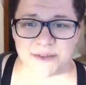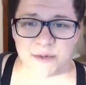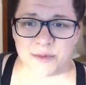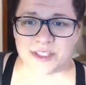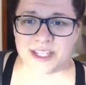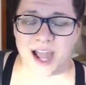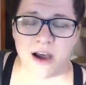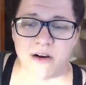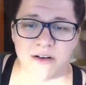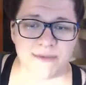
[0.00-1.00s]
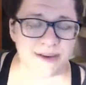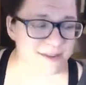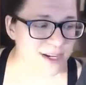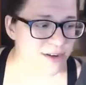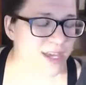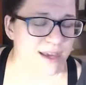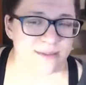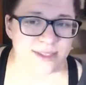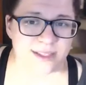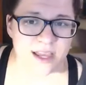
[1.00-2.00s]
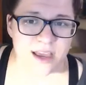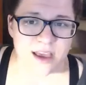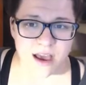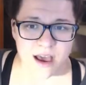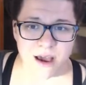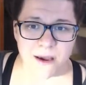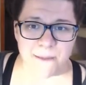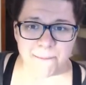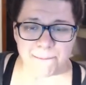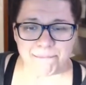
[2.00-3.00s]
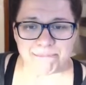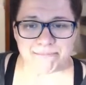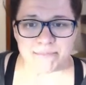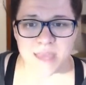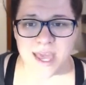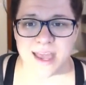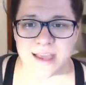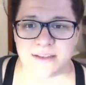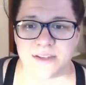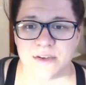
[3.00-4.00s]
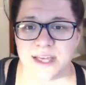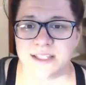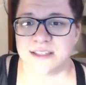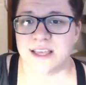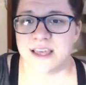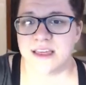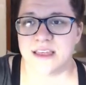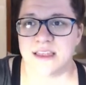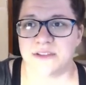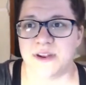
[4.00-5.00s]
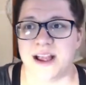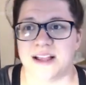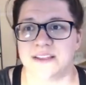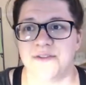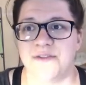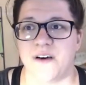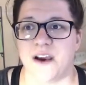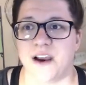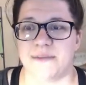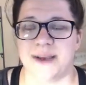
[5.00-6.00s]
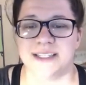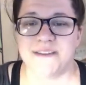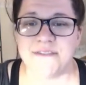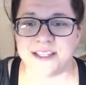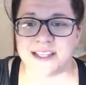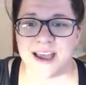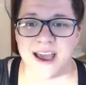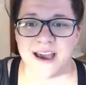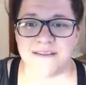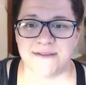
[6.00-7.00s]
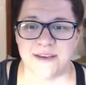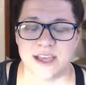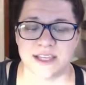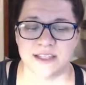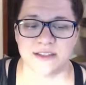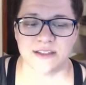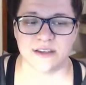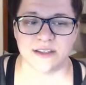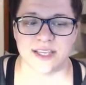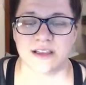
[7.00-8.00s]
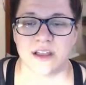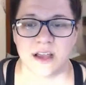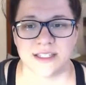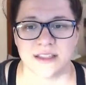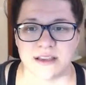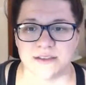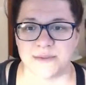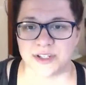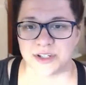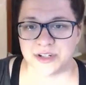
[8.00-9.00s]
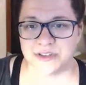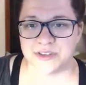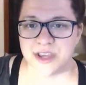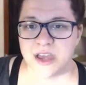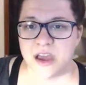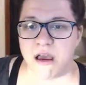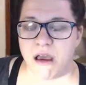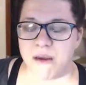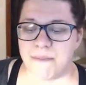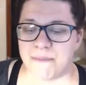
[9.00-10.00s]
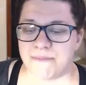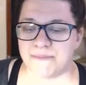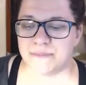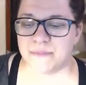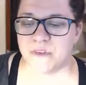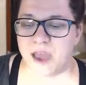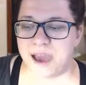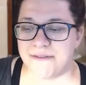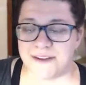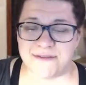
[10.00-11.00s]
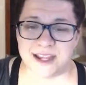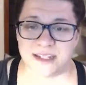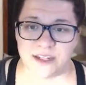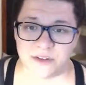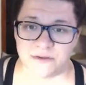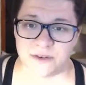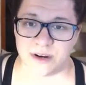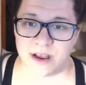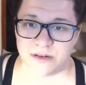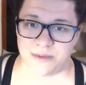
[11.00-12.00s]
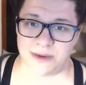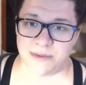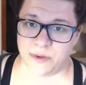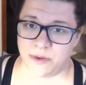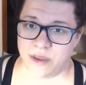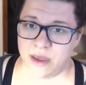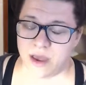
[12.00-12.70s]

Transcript: I'm almost out of my video games. Yeah, so that's what I got so far. Best advice I have is to take lots and lots of pictures, to have an advantage over other people.